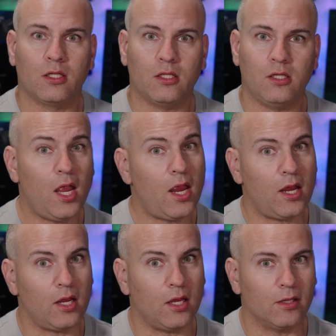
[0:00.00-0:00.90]

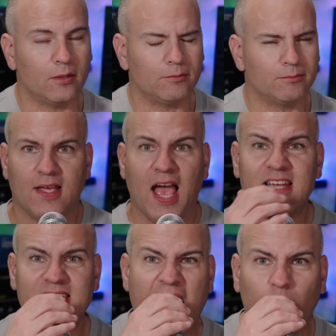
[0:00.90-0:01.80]
Yeah.
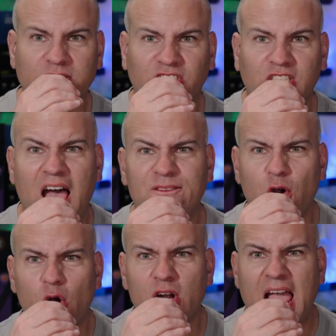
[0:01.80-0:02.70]
And now it's time
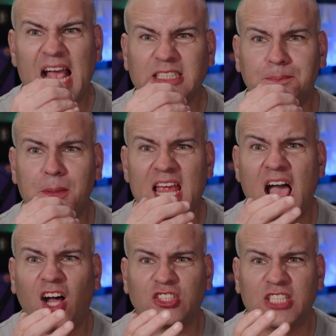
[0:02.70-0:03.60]
for an
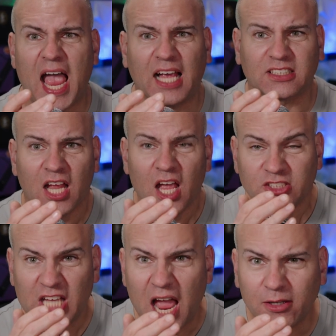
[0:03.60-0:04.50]
SPL test.
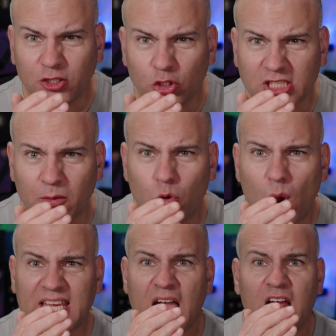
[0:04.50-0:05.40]
Time to do some
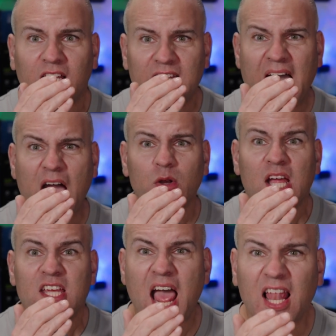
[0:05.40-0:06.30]
quick, loud
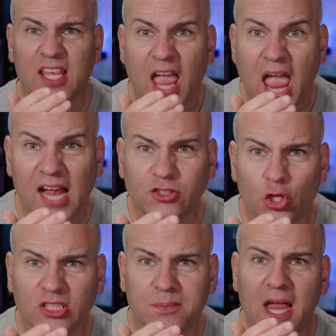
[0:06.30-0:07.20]
yelling into
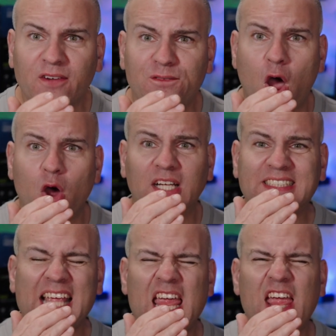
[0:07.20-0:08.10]
this microphone to
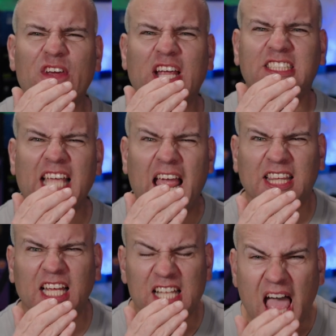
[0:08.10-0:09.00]
see if it can take
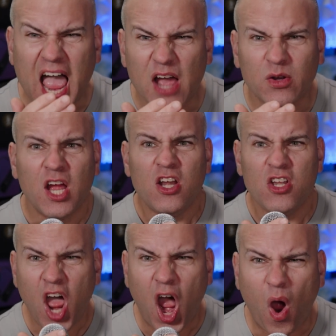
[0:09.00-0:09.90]
the loud
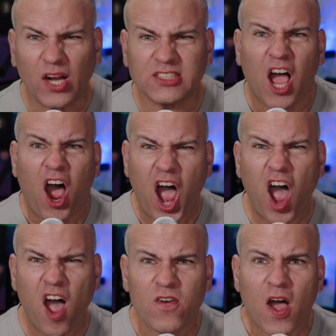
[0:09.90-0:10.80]
noise
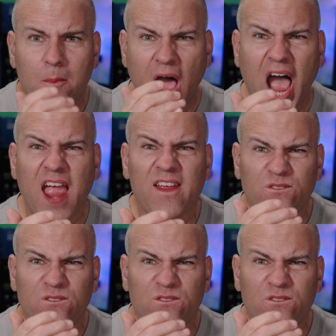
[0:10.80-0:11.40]
off my